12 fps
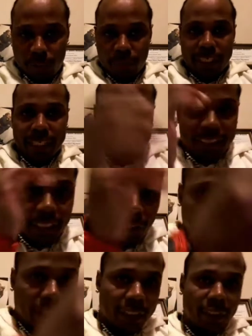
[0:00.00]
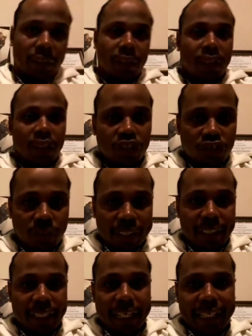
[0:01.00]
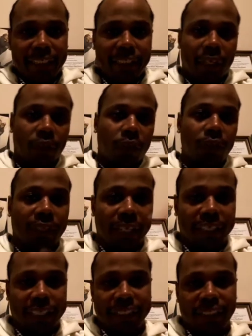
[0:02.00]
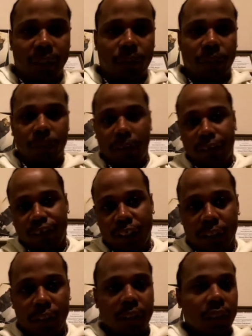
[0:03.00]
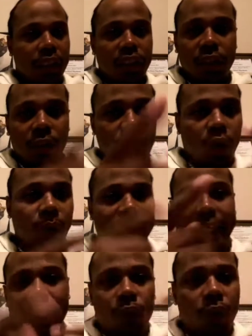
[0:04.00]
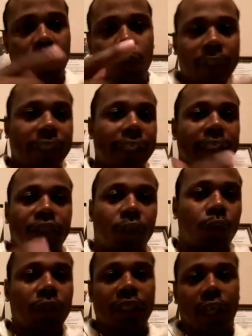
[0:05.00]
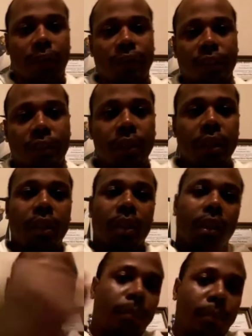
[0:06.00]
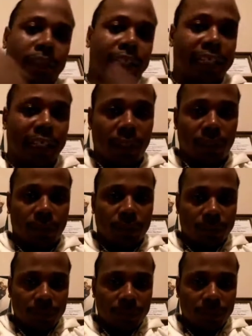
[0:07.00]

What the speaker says: You can't send no nigga to straighten their ass out, or you can't catch up with a motherfucker. You don't know where they going or what they done told this officer, but they gone.